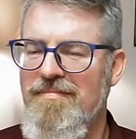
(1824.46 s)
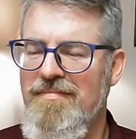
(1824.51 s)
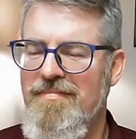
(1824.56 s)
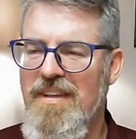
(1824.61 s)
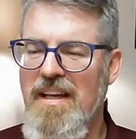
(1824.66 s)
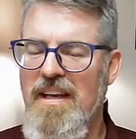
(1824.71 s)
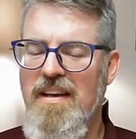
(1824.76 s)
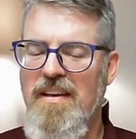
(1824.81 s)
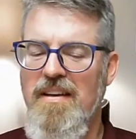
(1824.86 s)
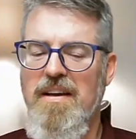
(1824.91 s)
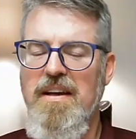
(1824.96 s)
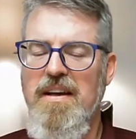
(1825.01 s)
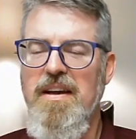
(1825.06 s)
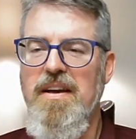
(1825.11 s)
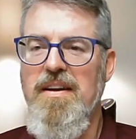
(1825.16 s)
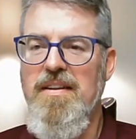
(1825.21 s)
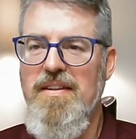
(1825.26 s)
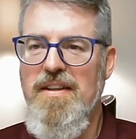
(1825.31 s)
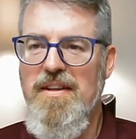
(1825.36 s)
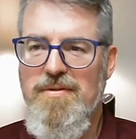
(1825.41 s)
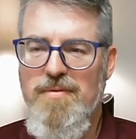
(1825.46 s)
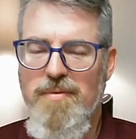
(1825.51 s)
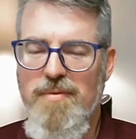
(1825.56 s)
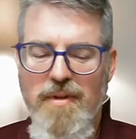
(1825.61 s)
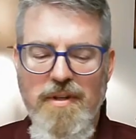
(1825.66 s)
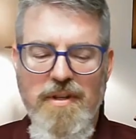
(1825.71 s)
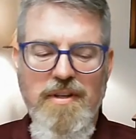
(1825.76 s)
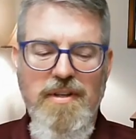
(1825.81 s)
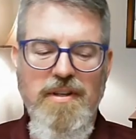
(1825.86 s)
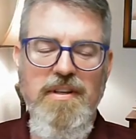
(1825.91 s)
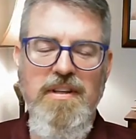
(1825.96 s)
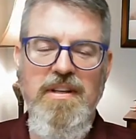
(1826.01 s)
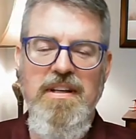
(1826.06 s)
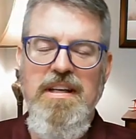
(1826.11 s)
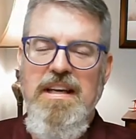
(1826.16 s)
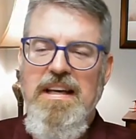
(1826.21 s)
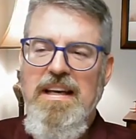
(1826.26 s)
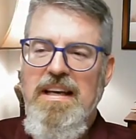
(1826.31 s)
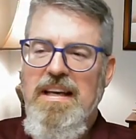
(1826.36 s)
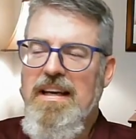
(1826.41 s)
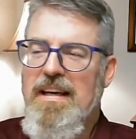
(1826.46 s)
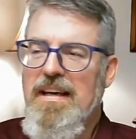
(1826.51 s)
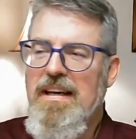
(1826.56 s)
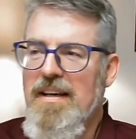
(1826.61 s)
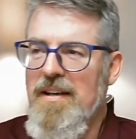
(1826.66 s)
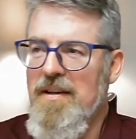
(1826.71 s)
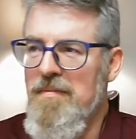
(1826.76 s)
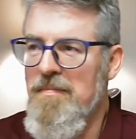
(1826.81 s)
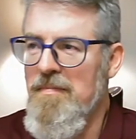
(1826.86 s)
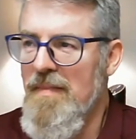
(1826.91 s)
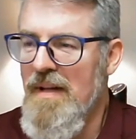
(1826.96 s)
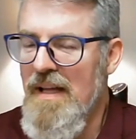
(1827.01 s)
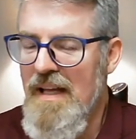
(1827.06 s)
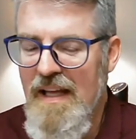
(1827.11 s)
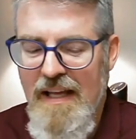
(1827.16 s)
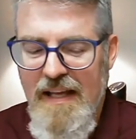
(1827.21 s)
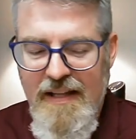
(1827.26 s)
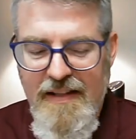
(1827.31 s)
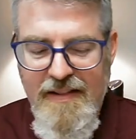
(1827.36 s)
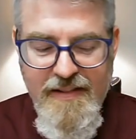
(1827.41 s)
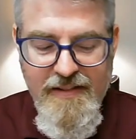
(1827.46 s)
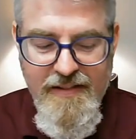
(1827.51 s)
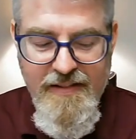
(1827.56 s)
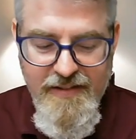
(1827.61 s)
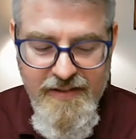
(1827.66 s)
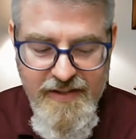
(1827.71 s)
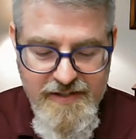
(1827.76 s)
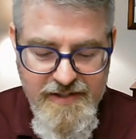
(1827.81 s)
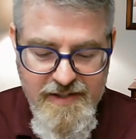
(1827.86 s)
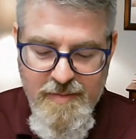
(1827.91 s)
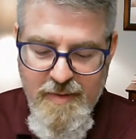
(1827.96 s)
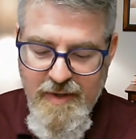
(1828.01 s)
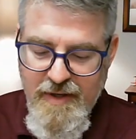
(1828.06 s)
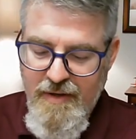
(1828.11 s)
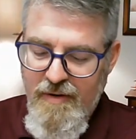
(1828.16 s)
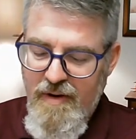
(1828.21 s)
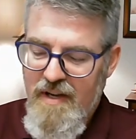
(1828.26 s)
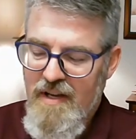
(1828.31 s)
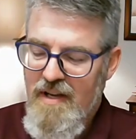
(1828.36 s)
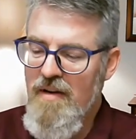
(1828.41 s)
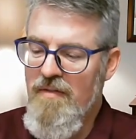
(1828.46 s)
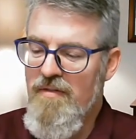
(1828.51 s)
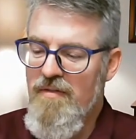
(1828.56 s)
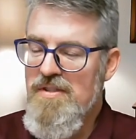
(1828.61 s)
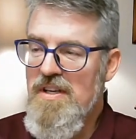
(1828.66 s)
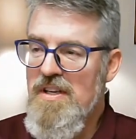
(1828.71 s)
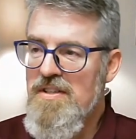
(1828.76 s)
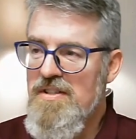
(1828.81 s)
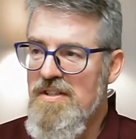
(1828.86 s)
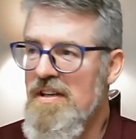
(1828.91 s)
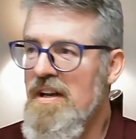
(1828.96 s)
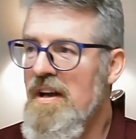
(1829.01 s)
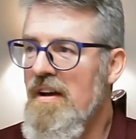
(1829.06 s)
Yeah, that's really good. Um, this has been a great conversation.